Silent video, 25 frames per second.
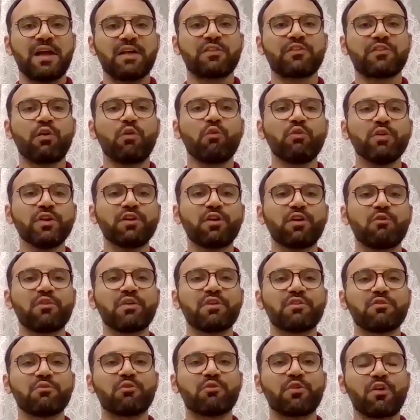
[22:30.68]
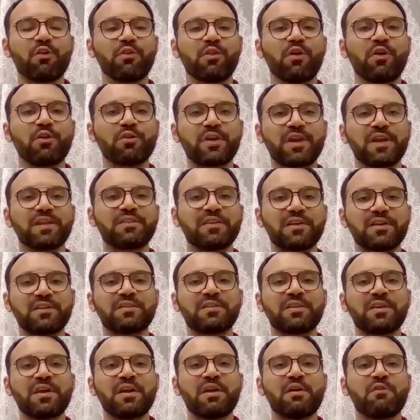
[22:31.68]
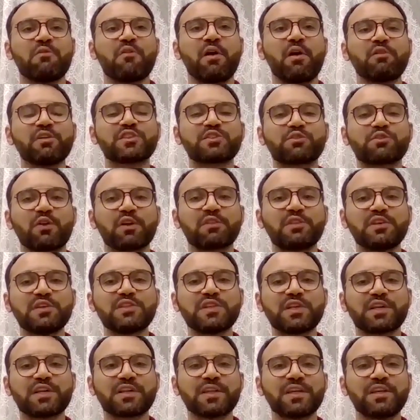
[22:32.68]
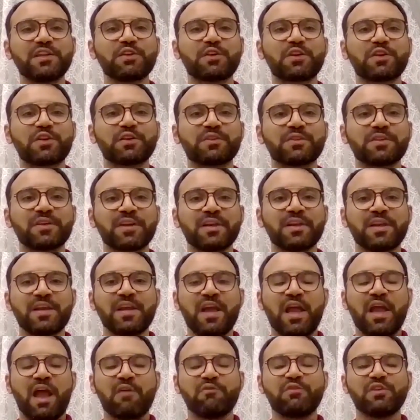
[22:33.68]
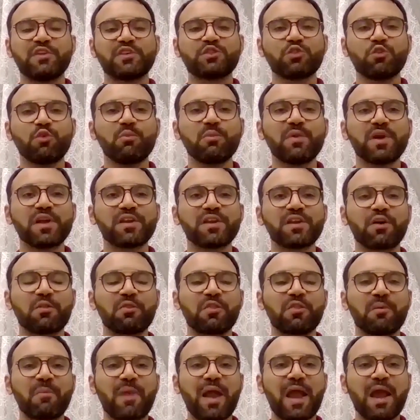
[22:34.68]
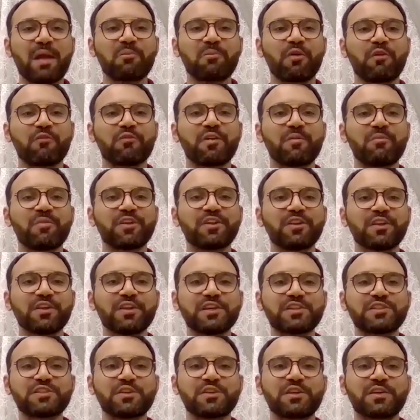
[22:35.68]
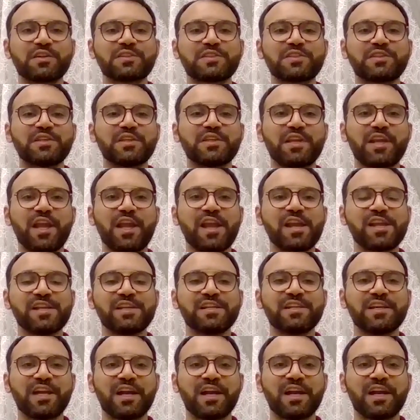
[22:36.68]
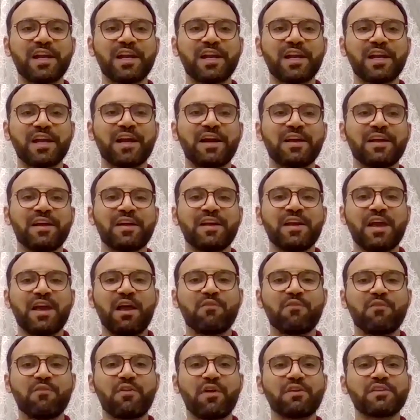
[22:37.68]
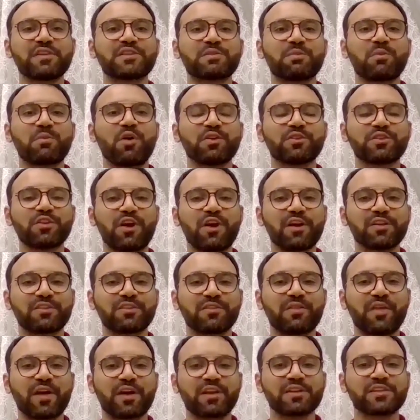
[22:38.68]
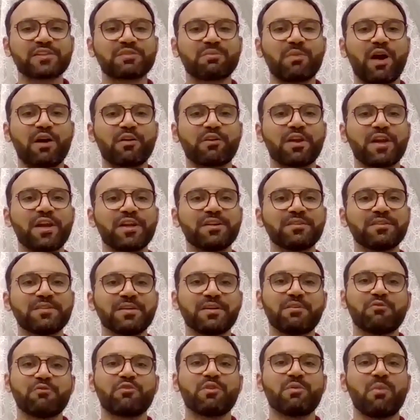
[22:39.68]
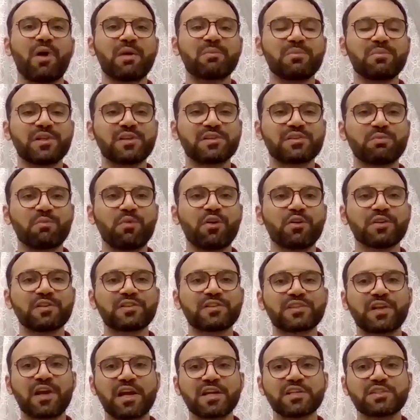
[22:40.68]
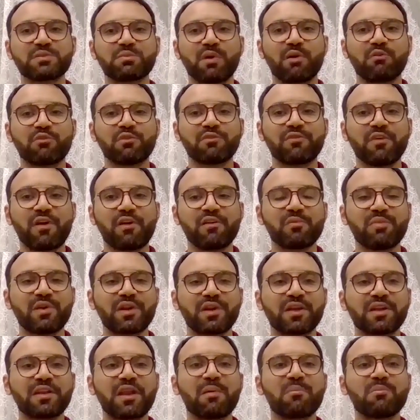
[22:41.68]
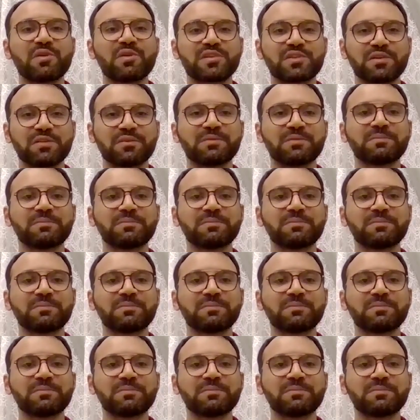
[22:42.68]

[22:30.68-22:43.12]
So we're located very strategically. If you zoom in on the map of the Middle East, you can see a very small dot that is Bahrain. We might be small in size, but we're very big in ambition.